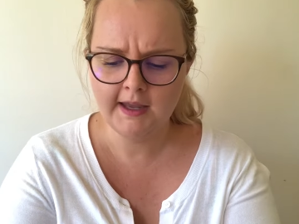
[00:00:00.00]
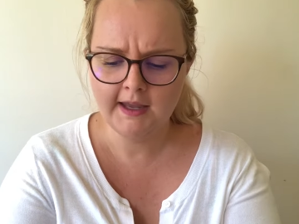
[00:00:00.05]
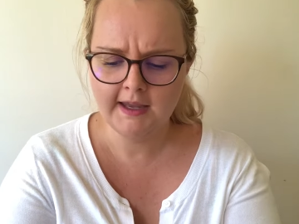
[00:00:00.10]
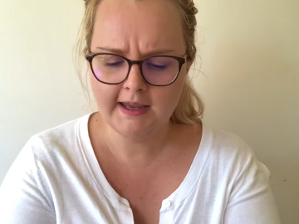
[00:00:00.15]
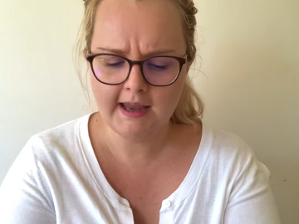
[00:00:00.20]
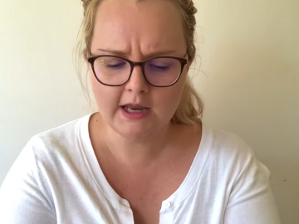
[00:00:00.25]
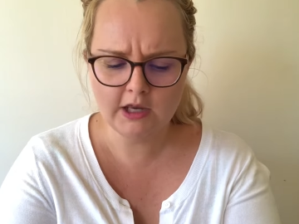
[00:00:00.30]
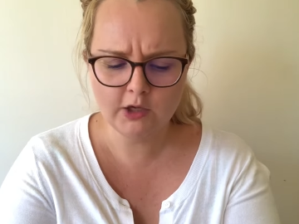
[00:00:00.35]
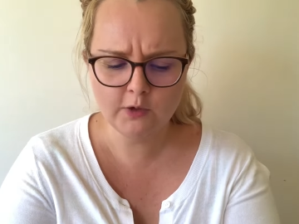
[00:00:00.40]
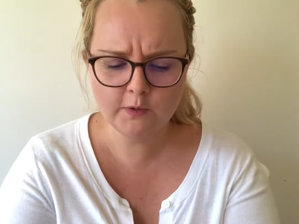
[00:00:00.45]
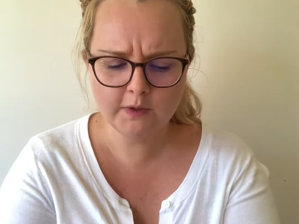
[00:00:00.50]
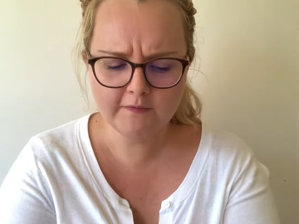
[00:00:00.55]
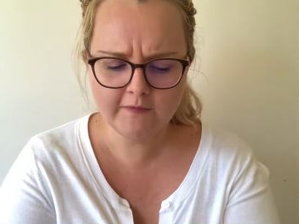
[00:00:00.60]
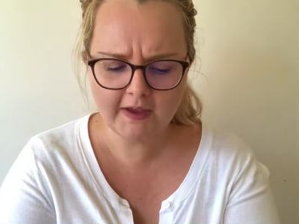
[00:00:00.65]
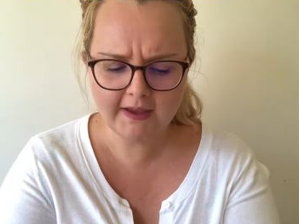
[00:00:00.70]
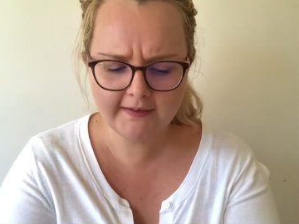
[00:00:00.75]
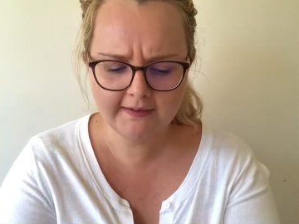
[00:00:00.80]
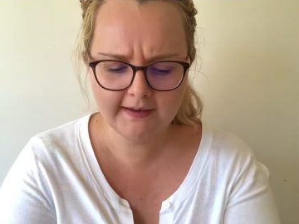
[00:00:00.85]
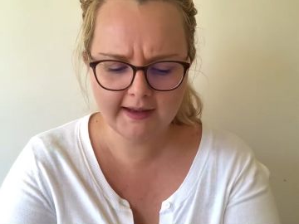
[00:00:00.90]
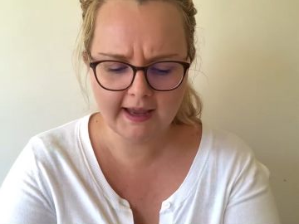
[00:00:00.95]
Can you
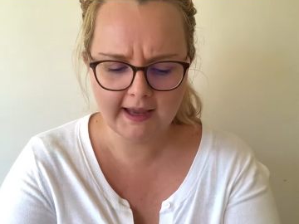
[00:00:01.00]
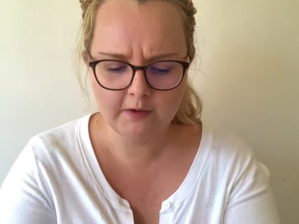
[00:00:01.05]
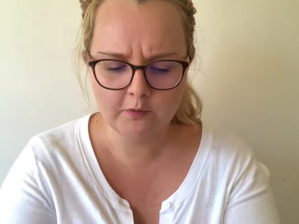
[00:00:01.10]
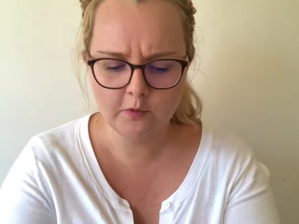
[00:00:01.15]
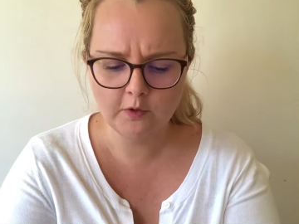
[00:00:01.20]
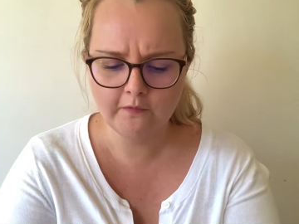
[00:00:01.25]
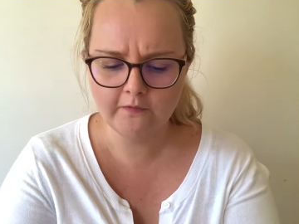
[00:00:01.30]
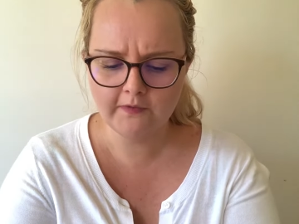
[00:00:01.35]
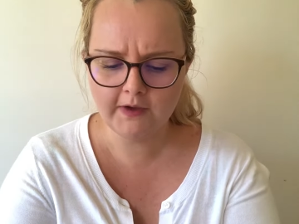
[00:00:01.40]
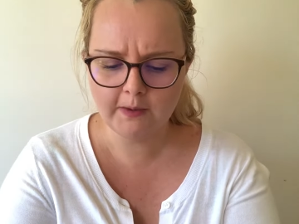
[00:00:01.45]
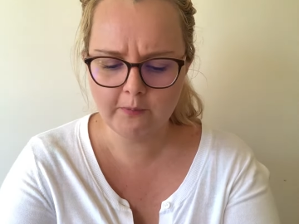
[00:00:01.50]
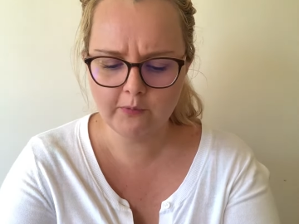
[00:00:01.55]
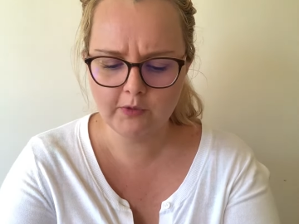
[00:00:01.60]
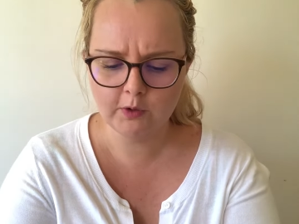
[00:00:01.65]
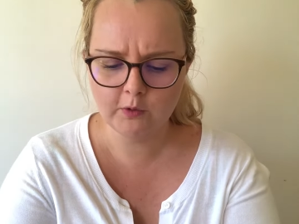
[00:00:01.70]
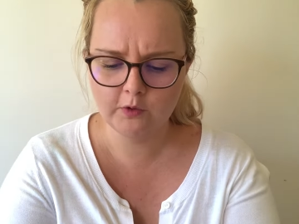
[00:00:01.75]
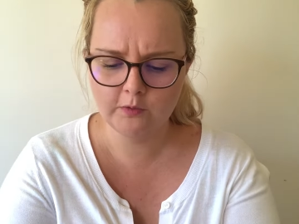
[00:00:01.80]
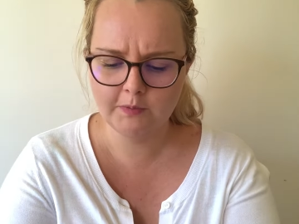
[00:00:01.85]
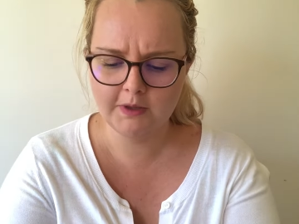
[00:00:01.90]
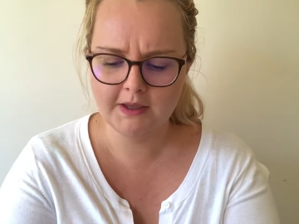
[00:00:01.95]
investigate what
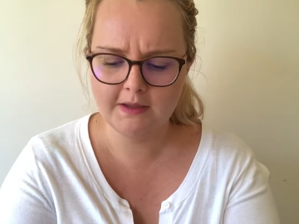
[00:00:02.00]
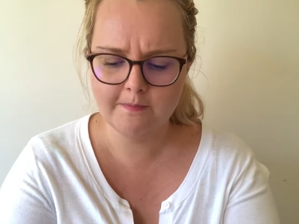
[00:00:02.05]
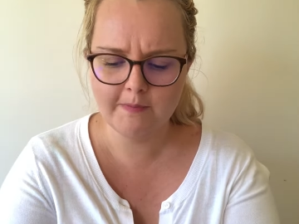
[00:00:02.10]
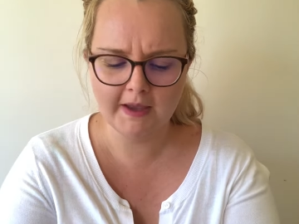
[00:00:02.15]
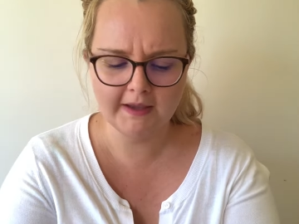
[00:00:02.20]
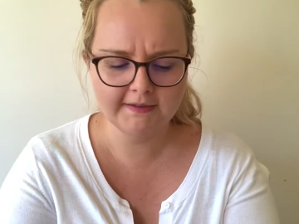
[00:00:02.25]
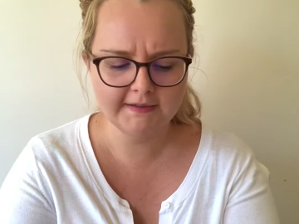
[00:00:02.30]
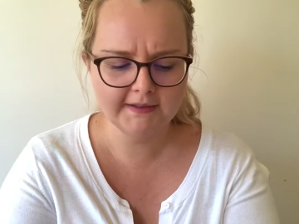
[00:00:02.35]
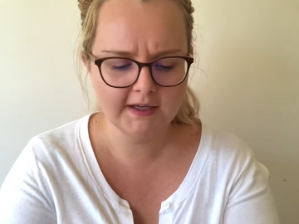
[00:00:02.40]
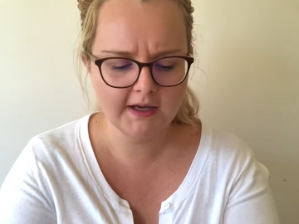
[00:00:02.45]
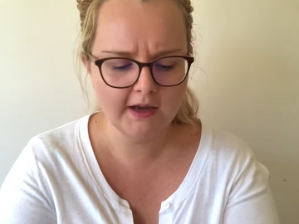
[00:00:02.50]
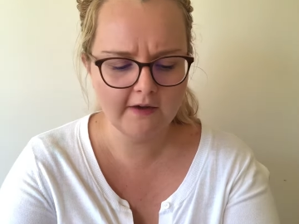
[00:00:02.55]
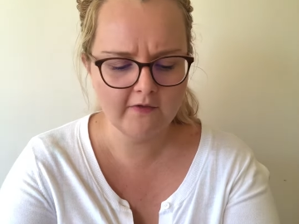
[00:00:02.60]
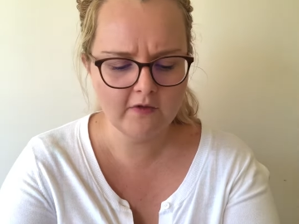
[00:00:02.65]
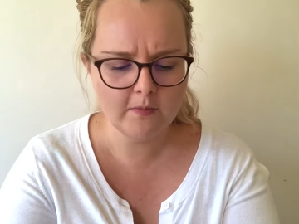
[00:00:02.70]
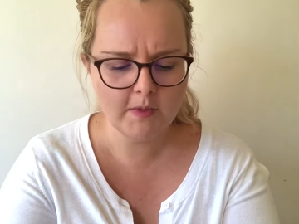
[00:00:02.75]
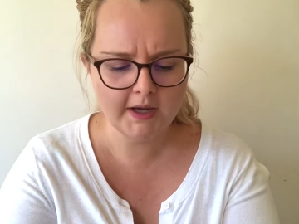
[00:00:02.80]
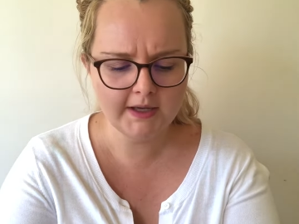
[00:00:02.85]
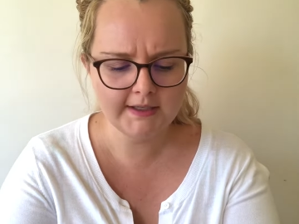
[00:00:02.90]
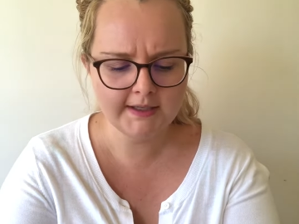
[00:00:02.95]
fabric would be the best to cover
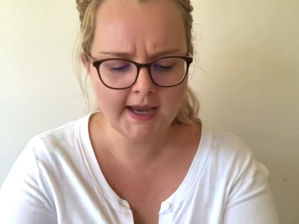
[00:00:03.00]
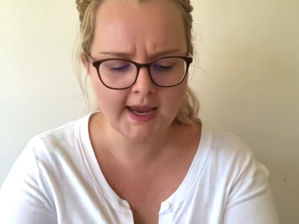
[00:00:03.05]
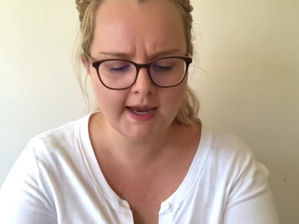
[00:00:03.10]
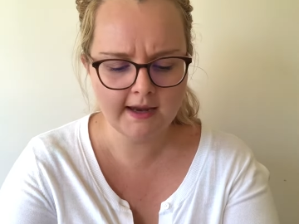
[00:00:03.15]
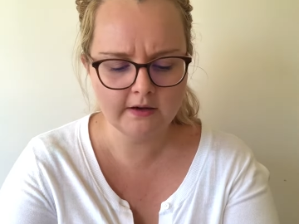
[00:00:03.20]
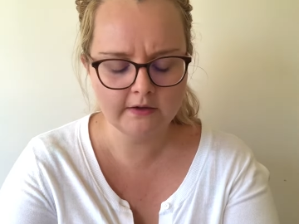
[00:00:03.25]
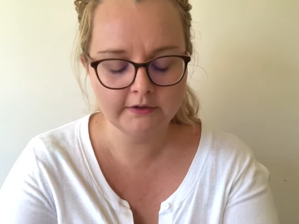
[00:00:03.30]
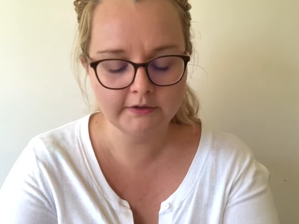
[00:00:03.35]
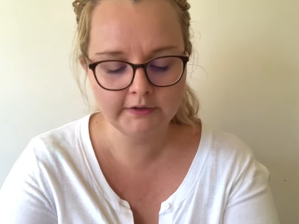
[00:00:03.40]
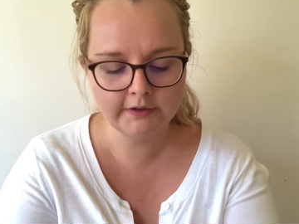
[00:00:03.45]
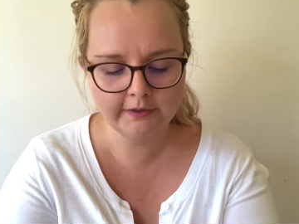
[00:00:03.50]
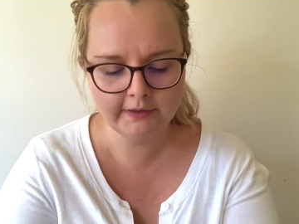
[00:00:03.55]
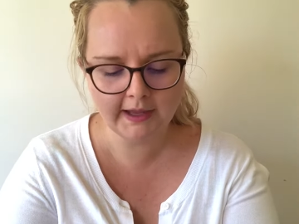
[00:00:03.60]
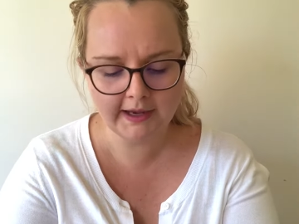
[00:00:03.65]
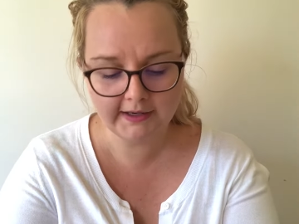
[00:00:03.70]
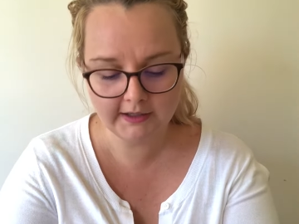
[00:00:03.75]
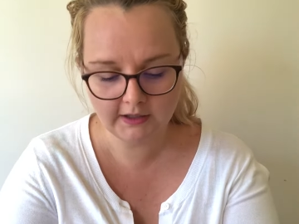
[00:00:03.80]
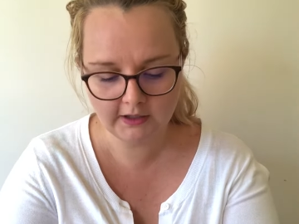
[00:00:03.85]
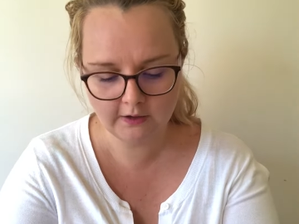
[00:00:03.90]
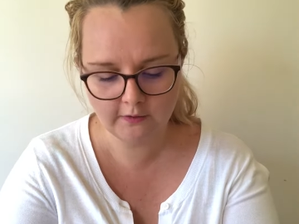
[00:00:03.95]
my tail?
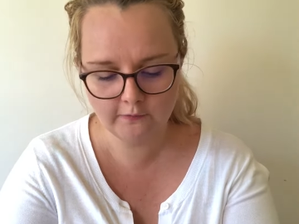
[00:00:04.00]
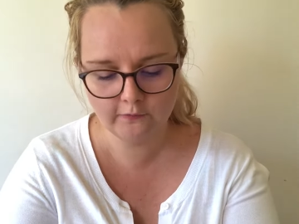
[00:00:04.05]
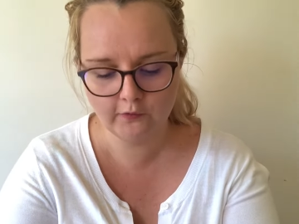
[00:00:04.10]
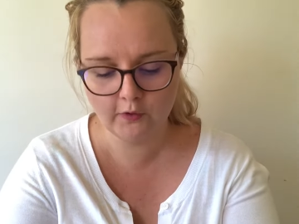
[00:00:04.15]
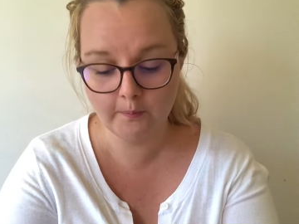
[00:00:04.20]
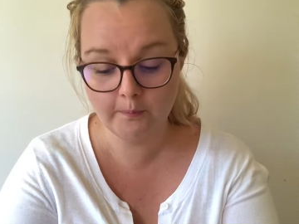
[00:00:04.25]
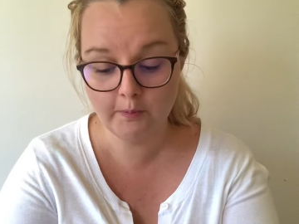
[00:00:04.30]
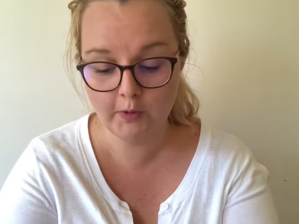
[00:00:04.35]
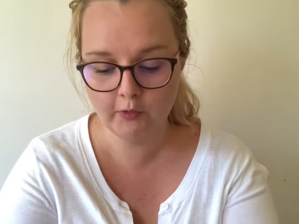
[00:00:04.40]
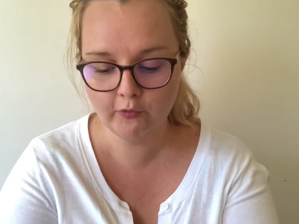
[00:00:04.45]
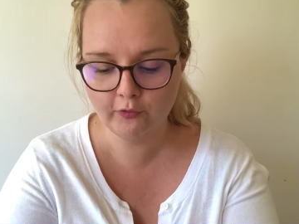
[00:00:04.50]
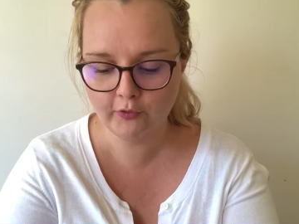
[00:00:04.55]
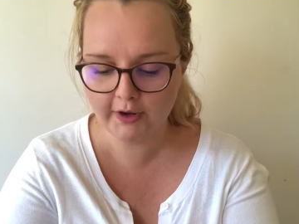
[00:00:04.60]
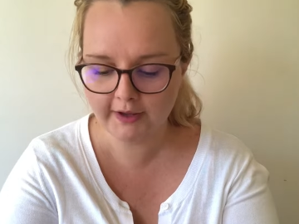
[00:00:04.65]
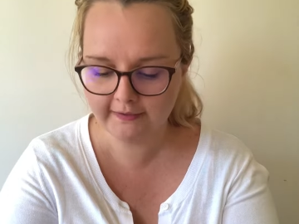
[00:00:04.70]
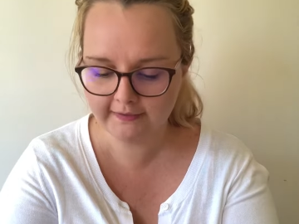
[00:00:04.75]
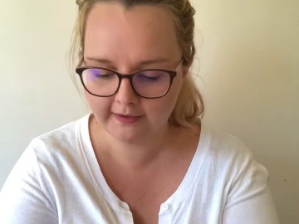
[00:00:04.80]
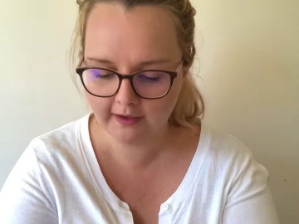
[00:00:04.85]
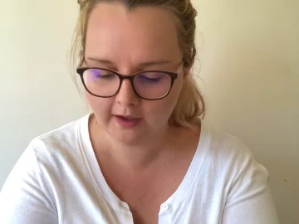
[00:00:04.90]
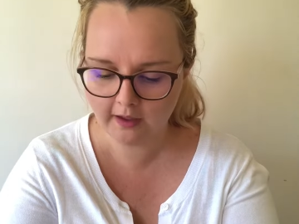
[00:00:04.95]
Thank you, from
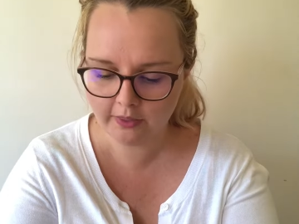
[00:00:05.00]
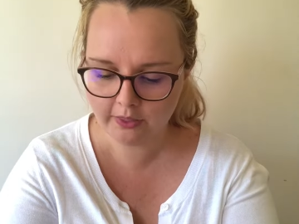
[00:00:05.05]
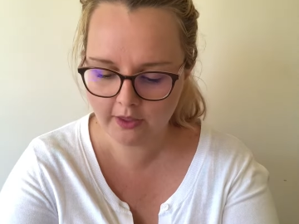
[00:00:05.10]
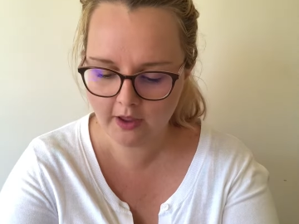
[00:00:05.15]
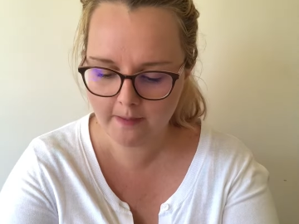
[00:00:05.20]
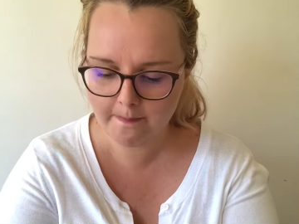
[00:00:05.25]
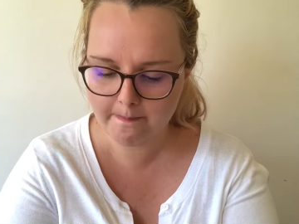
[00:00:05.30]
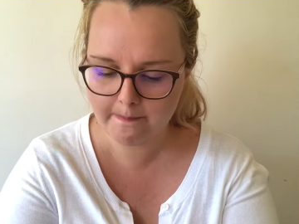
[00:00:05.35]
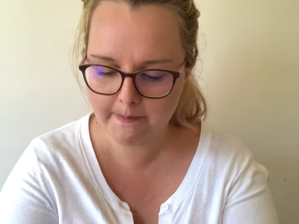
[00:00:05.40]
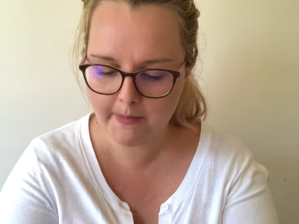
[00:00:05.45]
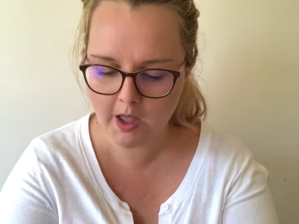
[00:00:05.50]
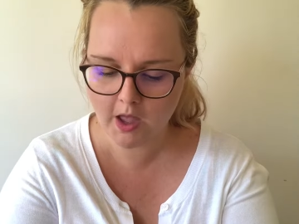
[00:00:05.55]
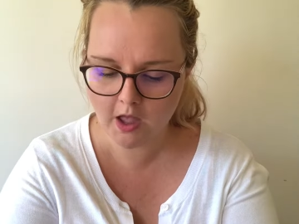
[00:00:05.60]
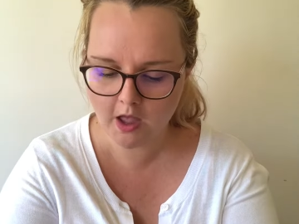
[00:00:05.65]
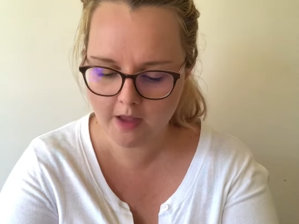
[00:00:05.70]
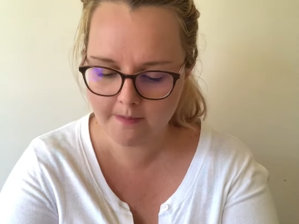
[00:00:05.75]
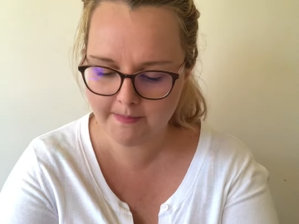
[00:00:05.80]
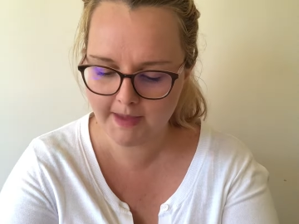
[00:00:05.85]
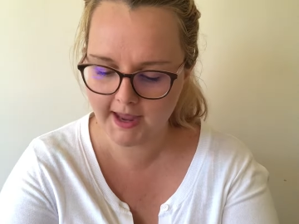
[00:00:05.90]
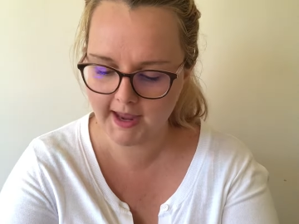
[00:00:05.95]
Marissa the
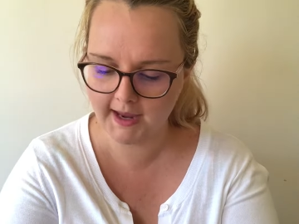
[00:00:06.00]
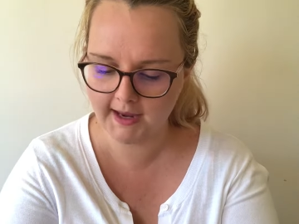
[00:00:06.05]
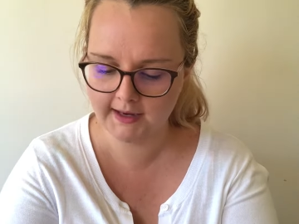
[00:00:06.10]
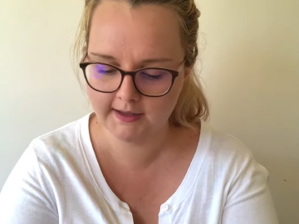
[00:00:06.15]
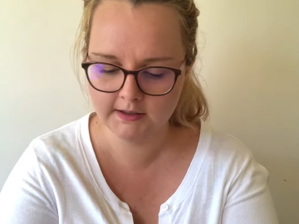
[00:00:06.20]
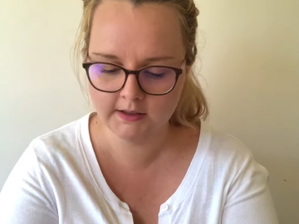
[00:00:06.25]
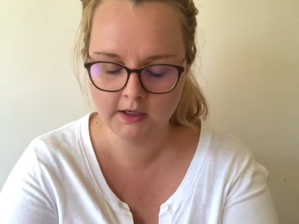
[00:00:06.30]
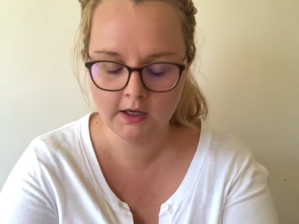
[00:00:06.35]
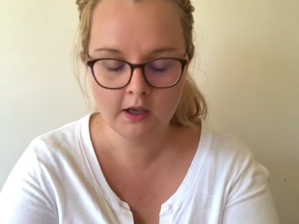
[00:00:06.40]
Mermaid.